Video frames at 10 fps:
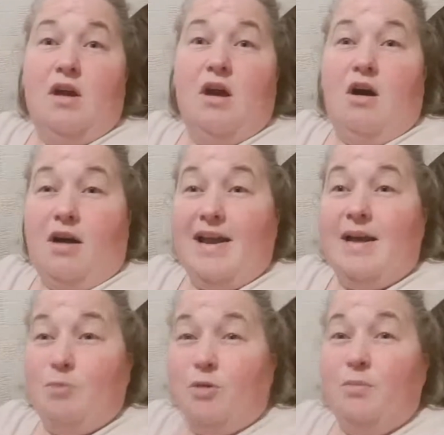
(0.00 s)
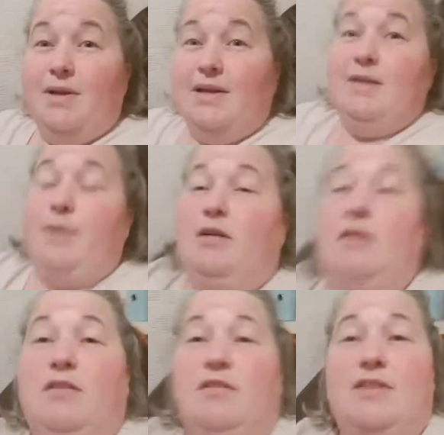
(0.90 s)
I am completely
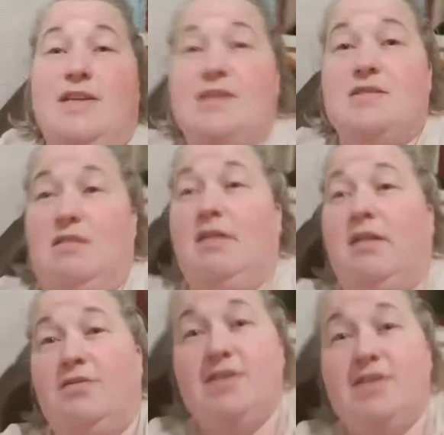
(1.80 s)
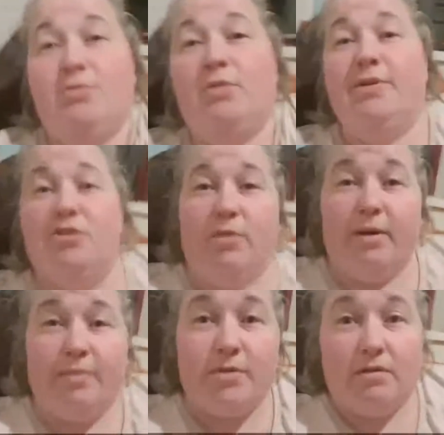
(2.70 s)
behind on DS9. I've seen
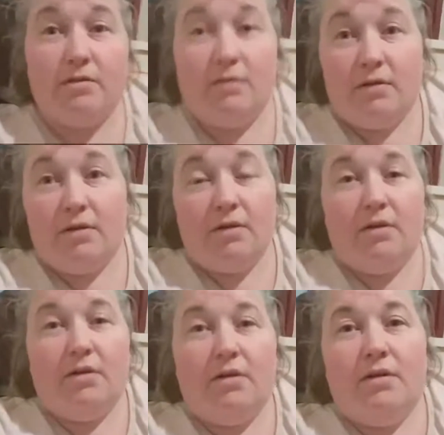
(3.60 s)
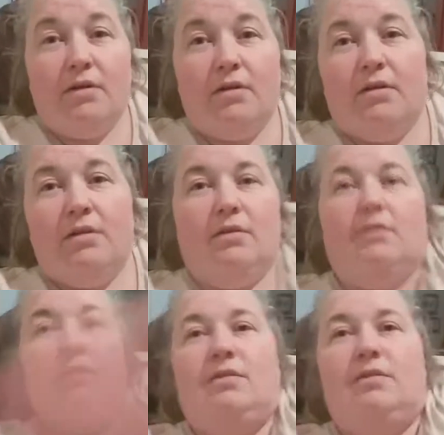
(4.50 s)
probably 2 episodes,
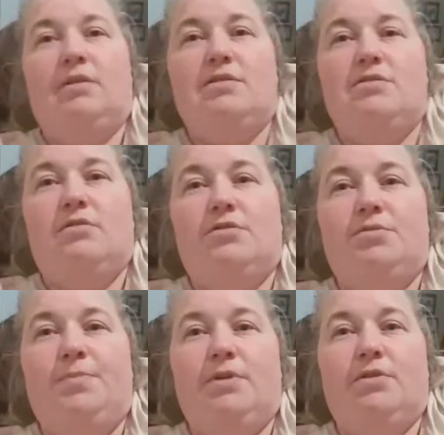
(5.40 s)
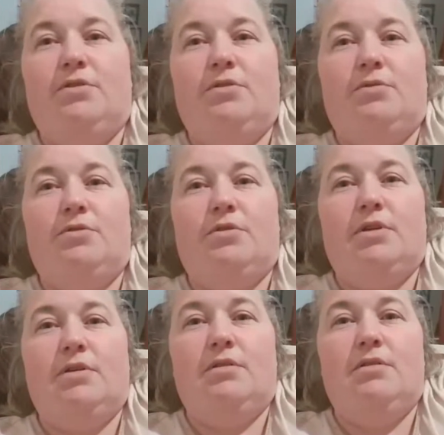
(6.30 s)
and it's not because I was
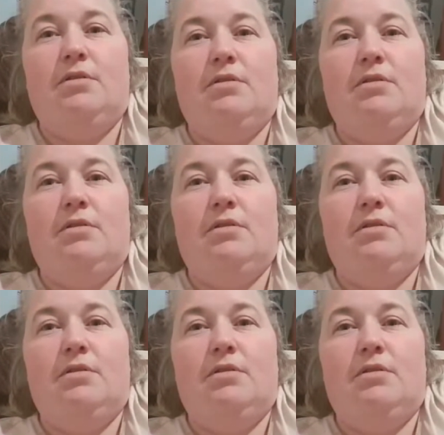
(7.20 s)
trying to.